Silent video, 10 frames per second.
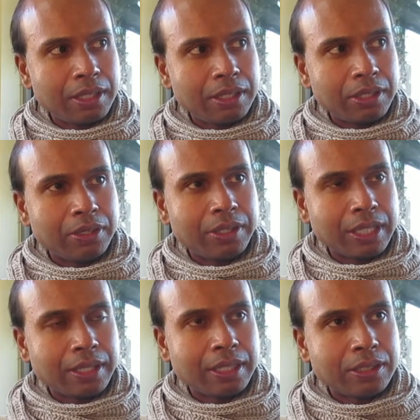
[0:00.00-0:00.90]
you know
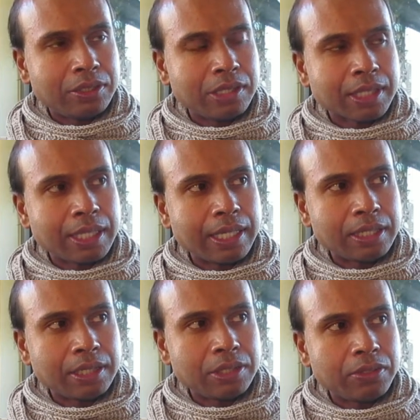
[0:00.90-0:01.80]
that that you're just
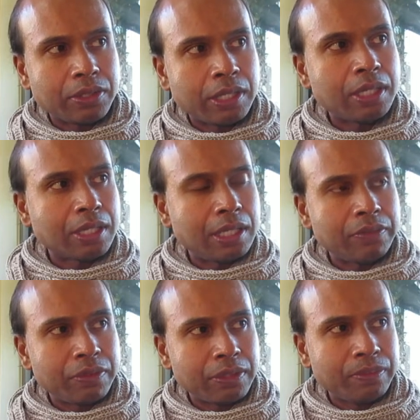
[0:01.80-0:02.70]
connecting to on a heart
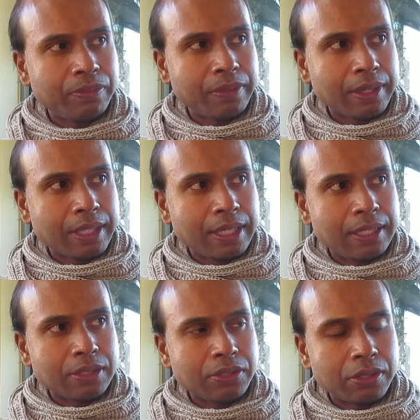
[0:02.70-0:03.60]
level, and
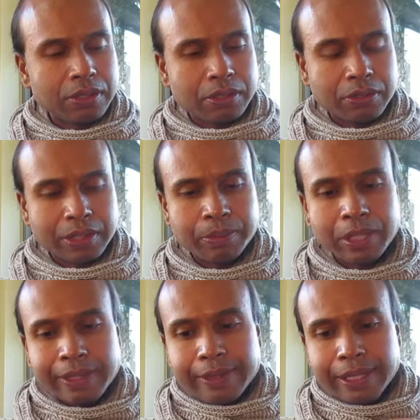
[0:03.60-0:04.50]
it's not not. A,
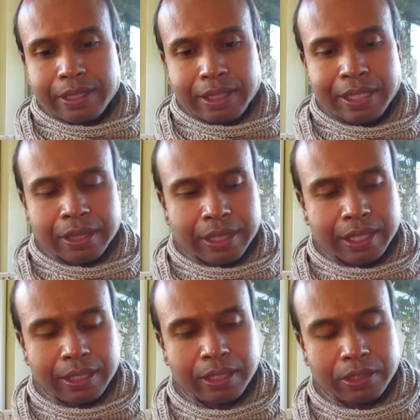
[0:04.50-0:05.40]
and the other
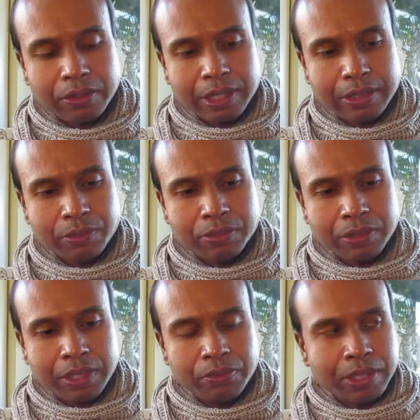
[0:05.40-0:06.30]
thing you know that was
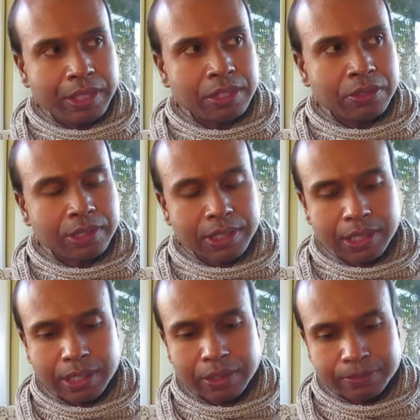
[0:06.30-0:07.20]
really really
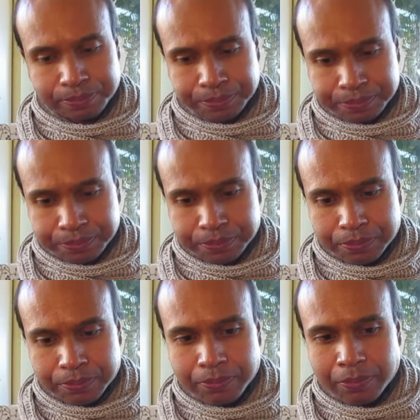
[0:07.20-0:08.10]
interesting.
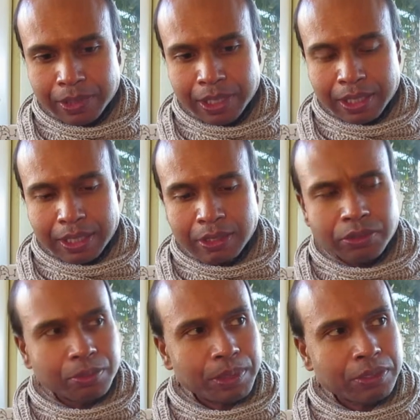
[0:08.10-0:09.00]
I
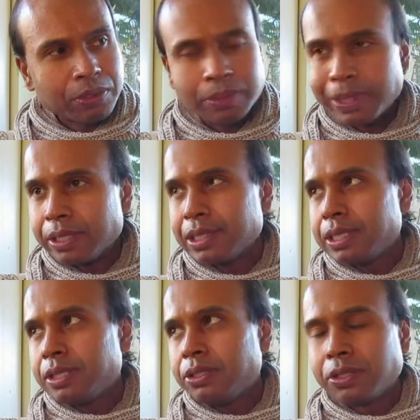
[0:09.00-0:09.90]
don't normally talk
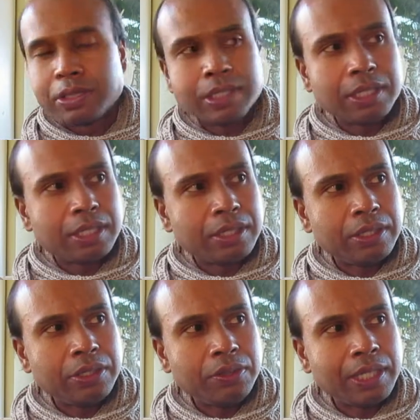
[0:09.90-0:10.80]
about Dr.
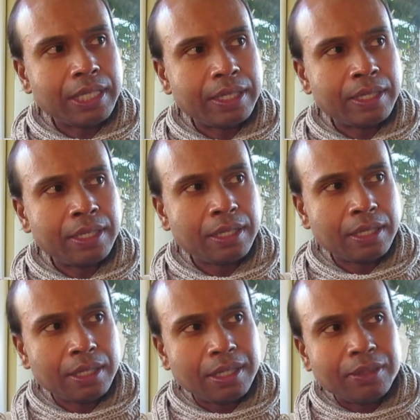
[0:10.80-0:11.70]
Hew Len,
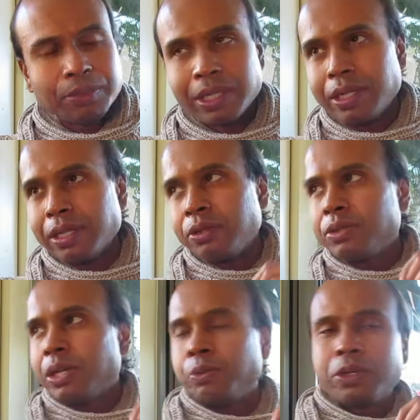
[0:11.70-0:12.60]
but I, I,
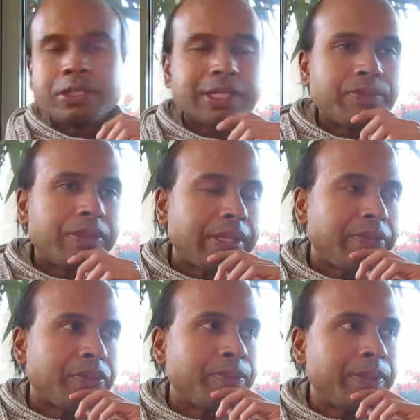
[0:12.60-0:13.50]
I watched
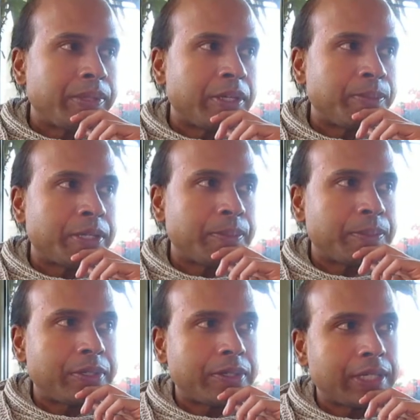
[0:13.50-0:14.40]
something from him, the
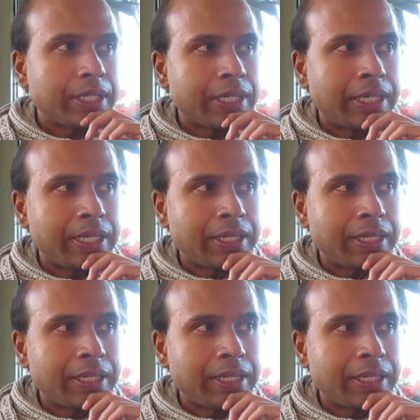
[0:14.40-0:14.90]
Ho'oponopono guy,